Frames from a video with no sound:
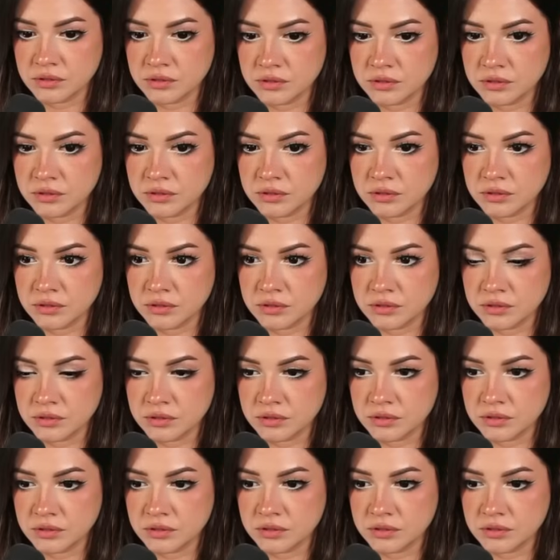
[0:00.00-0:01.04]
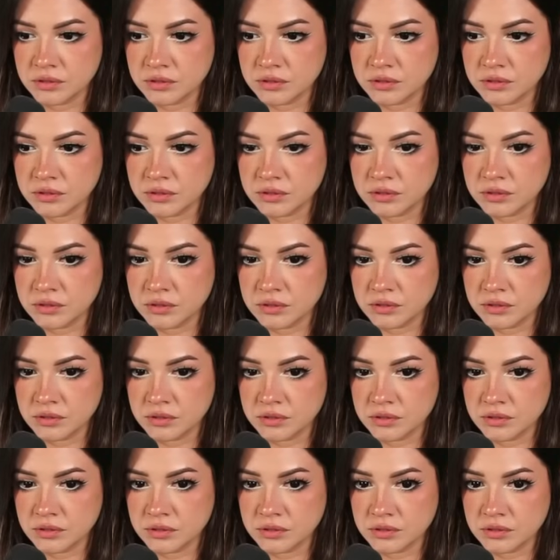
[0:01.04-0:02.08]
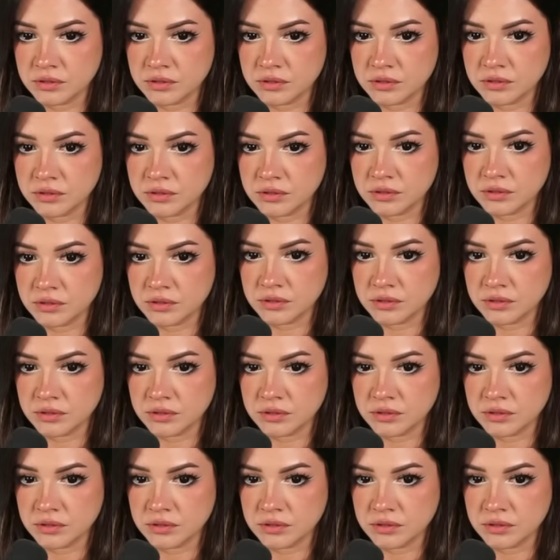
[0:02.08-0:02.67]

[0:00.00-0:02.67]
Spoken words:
[no speech]